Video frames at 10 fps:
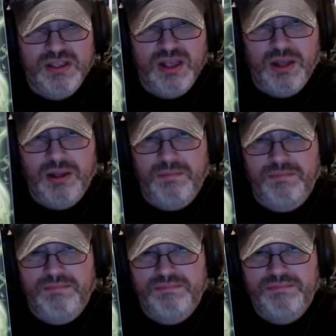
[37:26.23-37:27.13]

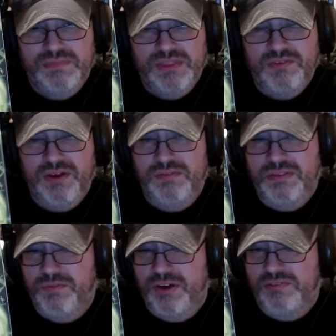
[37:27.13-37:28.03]

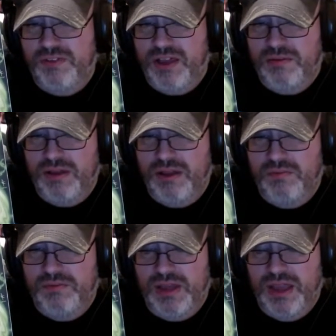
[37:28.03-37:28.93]
The first volume
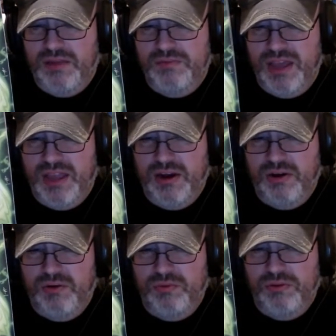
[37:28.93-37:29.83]
of
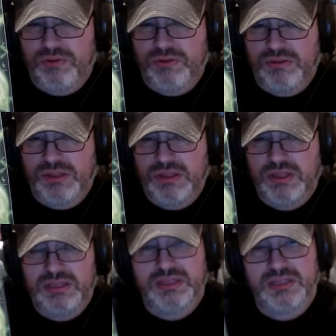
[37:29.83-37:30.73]
Geiger
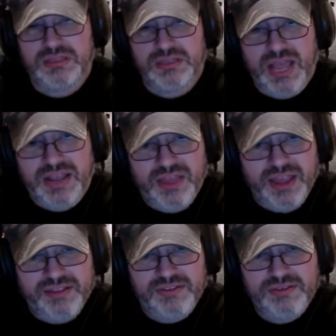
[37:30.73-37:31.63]
I
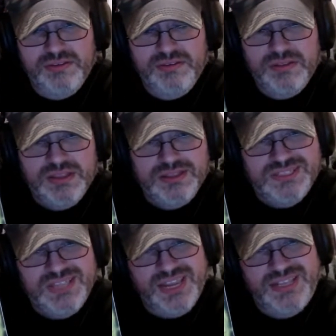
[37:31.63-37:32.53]
liked.
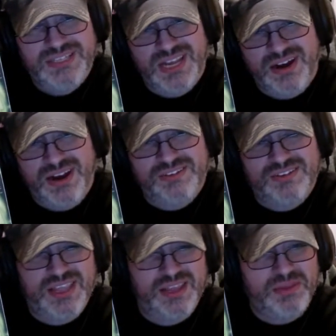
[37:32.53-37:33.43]
Second
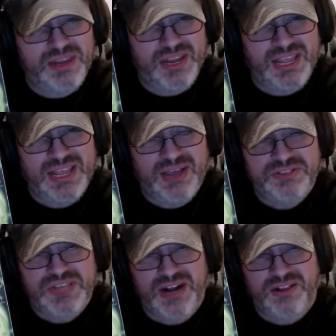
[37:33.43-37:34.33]
series in the beginning, I
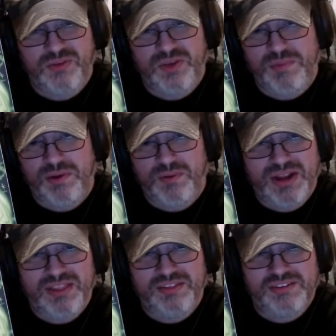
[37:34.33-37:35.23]
was kind of like, why am I
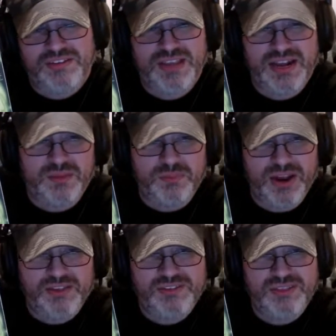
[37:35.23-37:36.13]
reading this? This is kind of
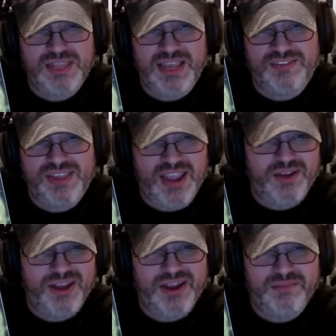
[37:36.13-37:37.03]
depressing. The guy's
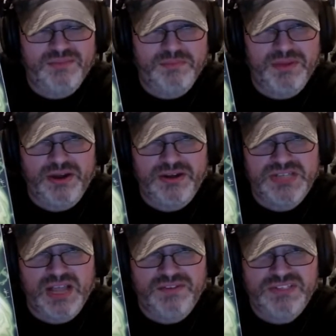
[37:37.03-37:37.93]
angry and better and
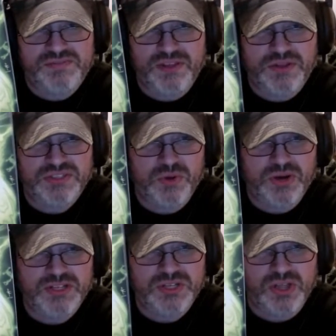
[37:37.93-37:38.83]
stuff. It just felt like it was going
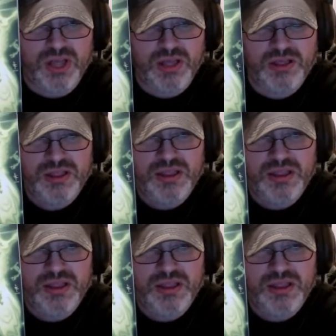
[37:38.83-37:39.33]
on too long.